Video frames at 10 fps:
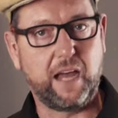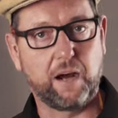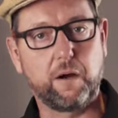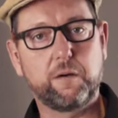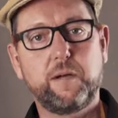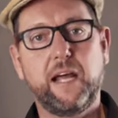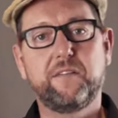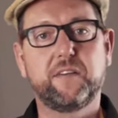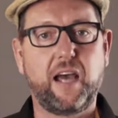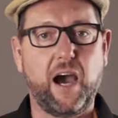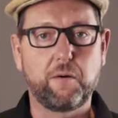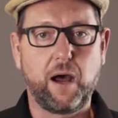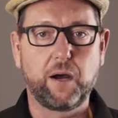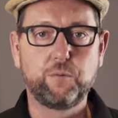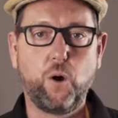Cara Red,
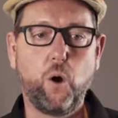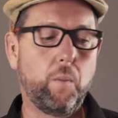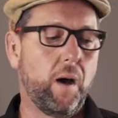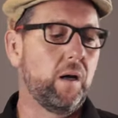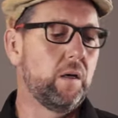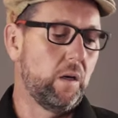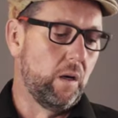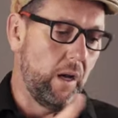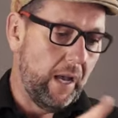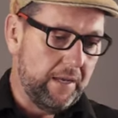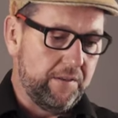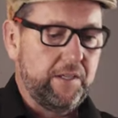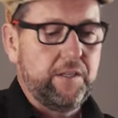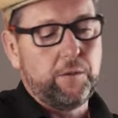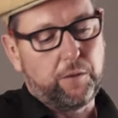Cara Aroma, and
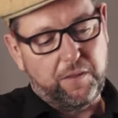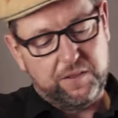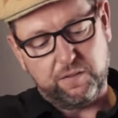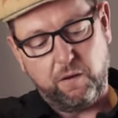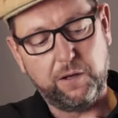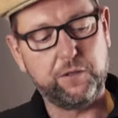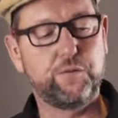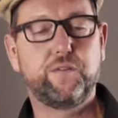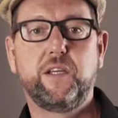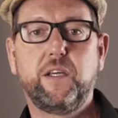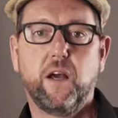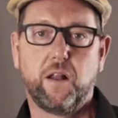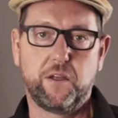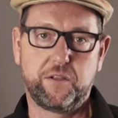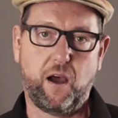here on this side you see
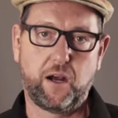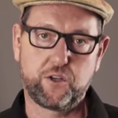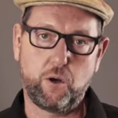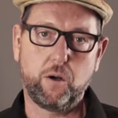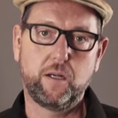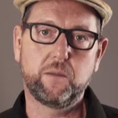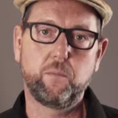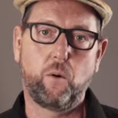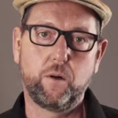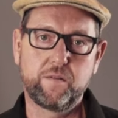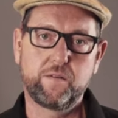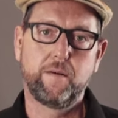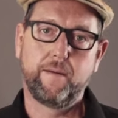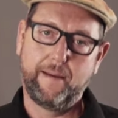the dark chocolate malts,